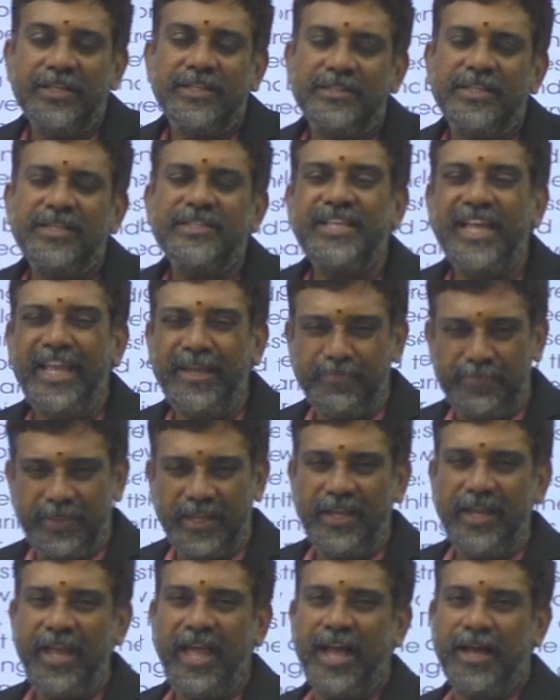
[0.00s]
The same
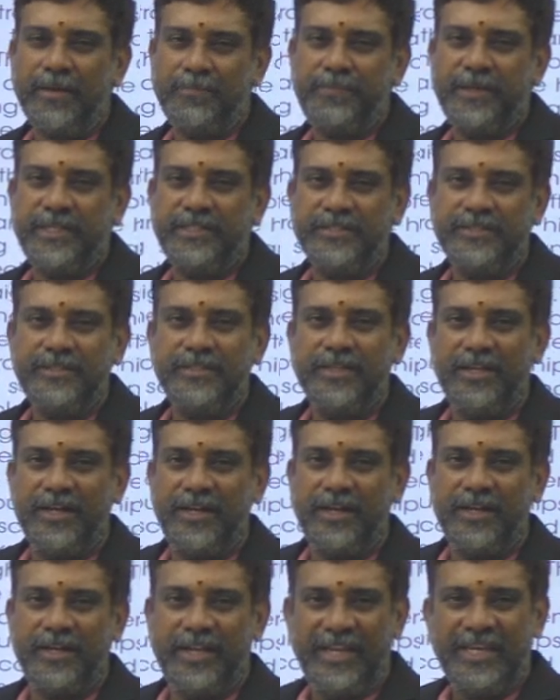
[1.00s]
thing happens
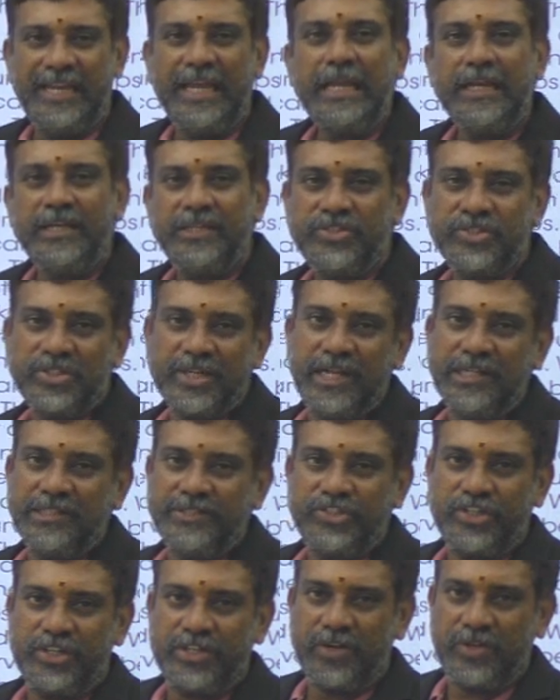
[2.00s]
in English
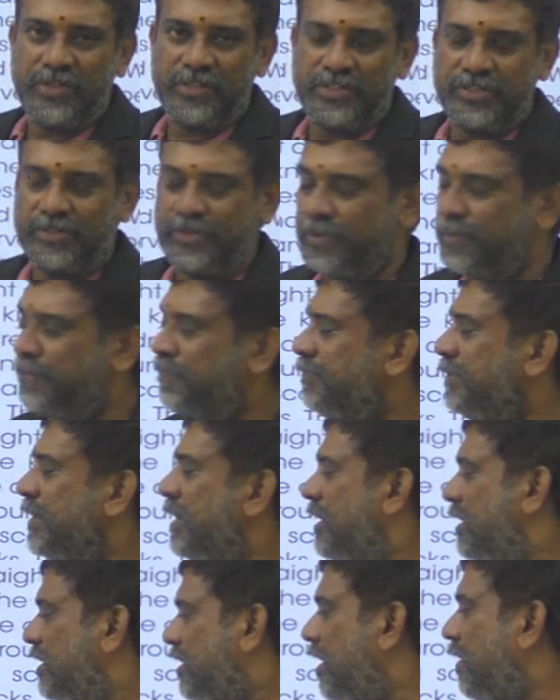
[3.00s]
culture also.
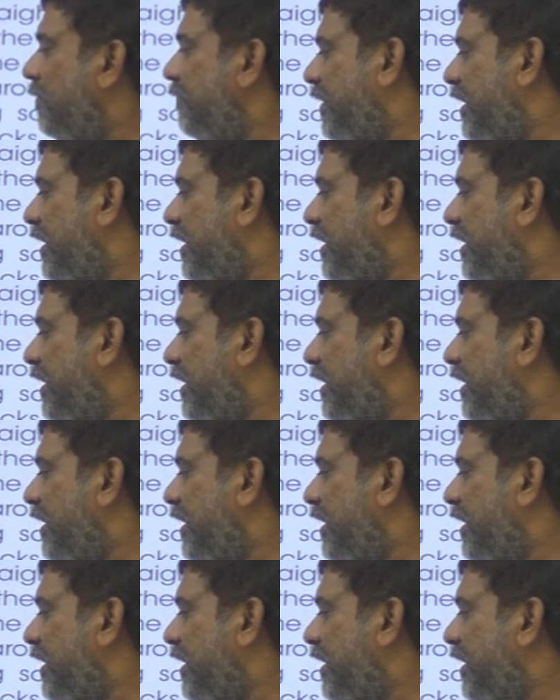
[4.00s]
Now